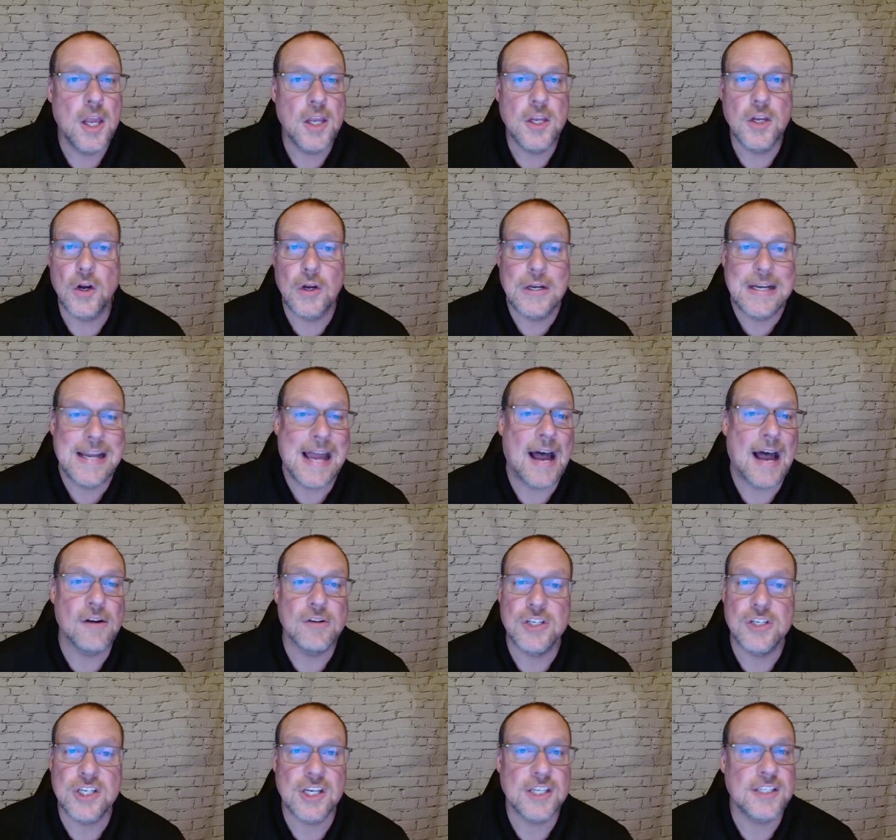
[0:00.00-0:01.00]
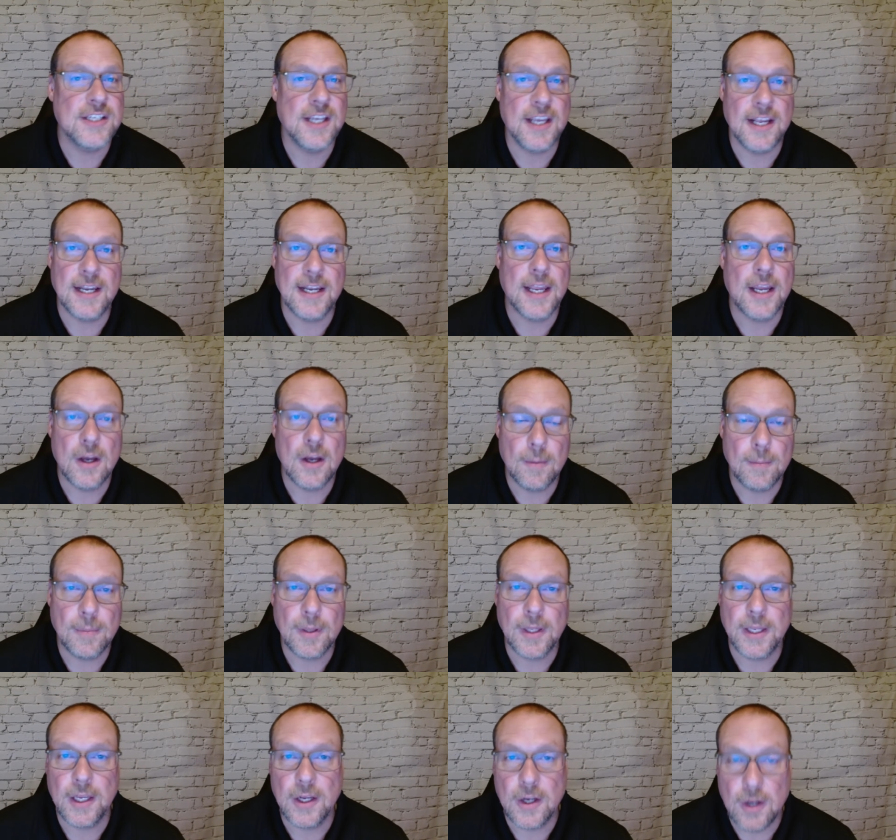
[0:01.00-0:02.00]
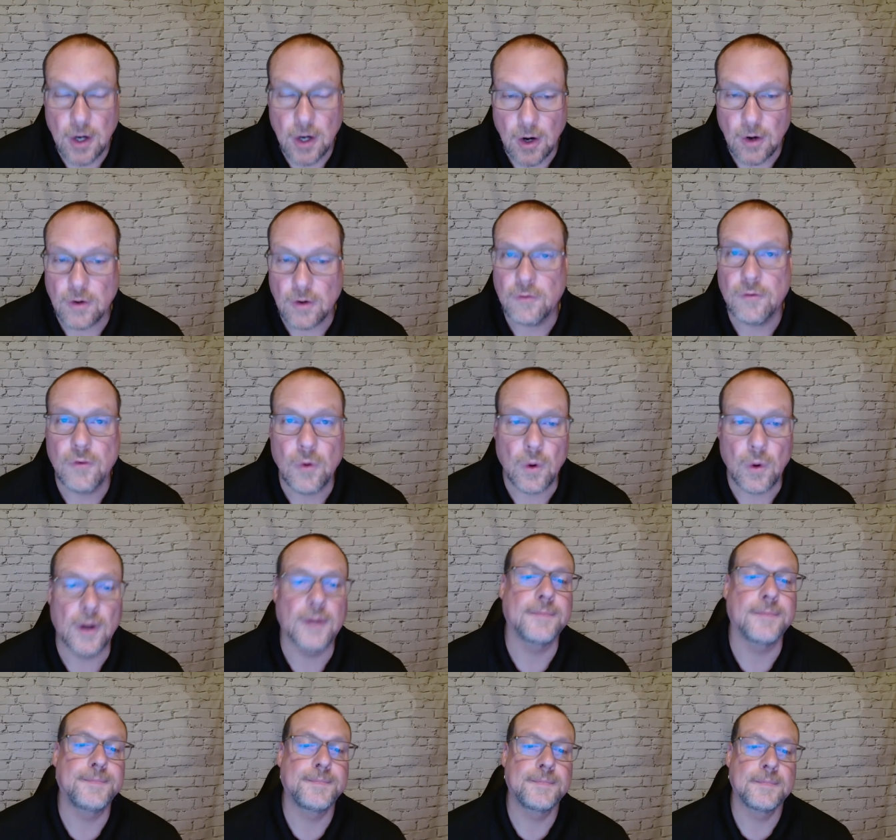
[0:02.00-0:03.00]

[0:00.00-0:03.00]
you're now just eating complete carnivore.